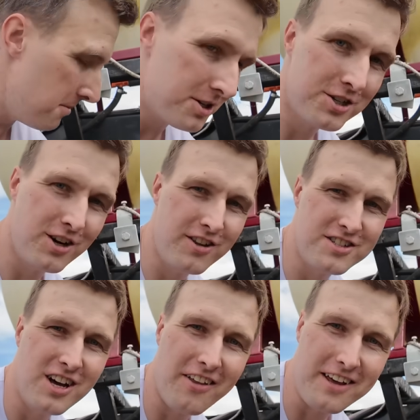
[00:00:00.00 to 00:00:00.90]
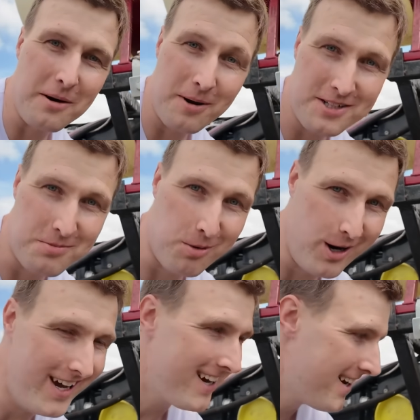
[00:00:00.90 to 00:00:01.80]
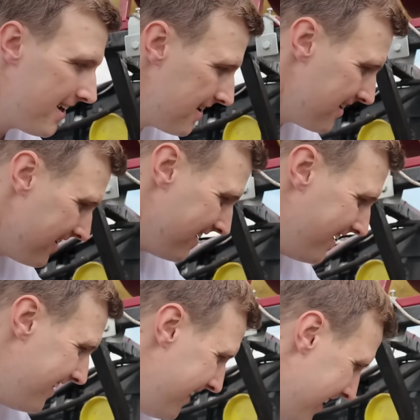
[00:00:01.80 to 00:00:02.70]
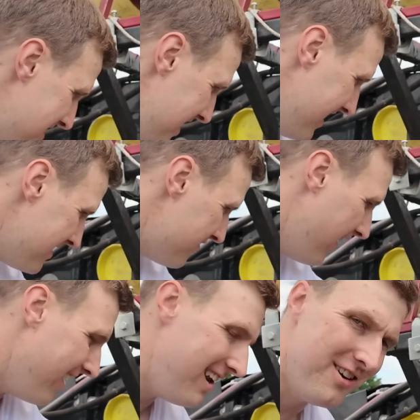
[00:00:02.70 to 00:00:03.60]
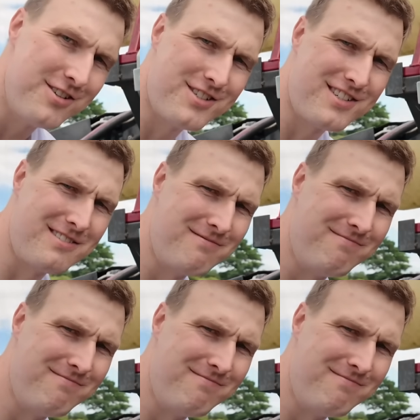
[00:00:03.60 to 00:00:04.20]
make sure there's nothing about to break. That chain is very loose.